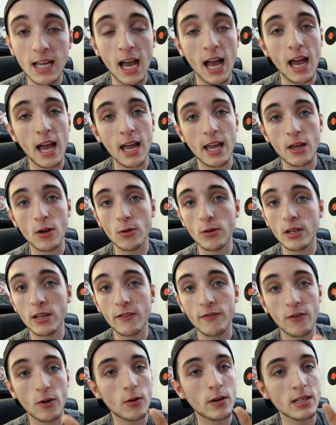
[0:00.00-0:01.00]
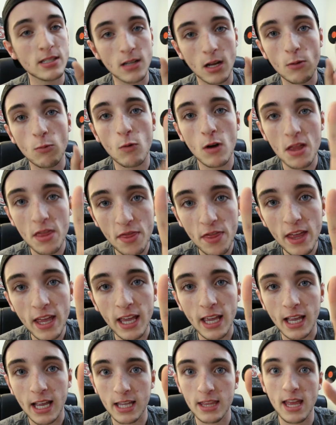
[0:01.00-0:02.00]
I only focus on one
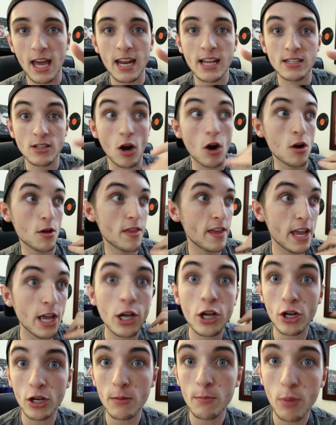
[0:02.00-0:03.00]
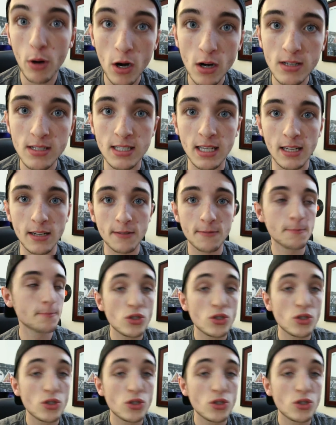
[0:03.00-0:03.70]
thing, and that is, are they a good person?